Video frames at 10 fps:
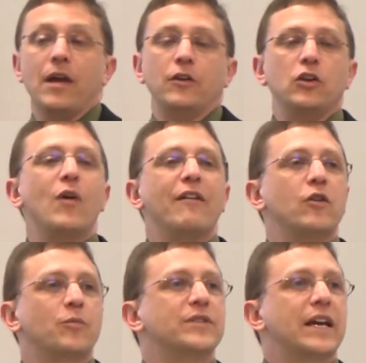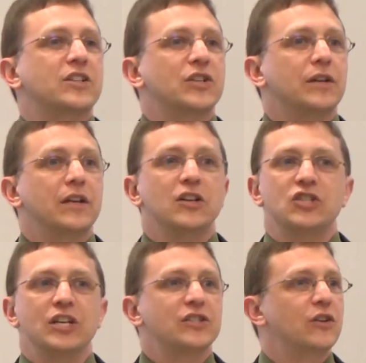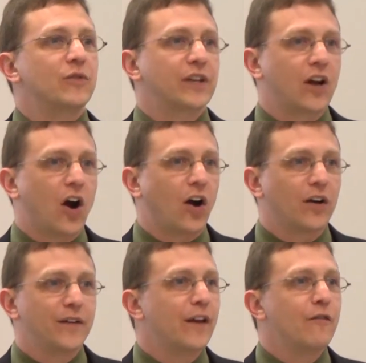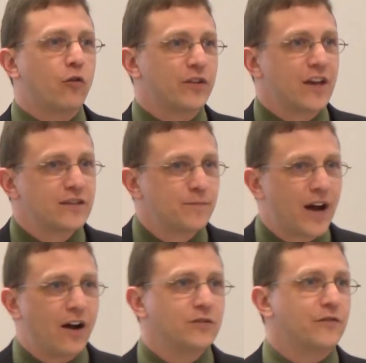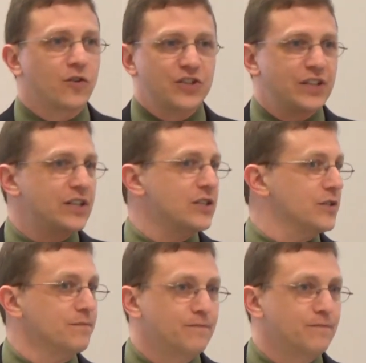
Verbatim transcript: You have no protection. It's just you and the car. 4,000 pounds versus